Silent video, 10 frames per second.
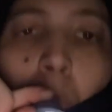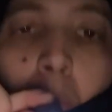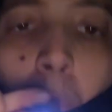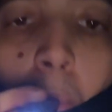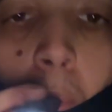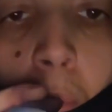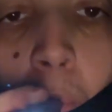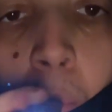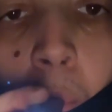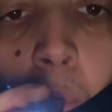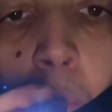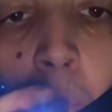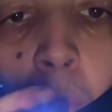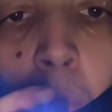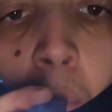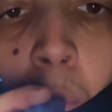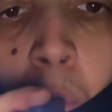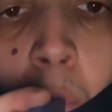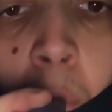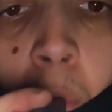
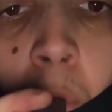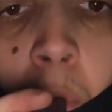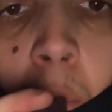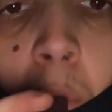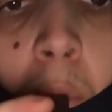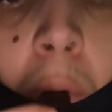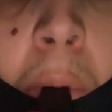(silence)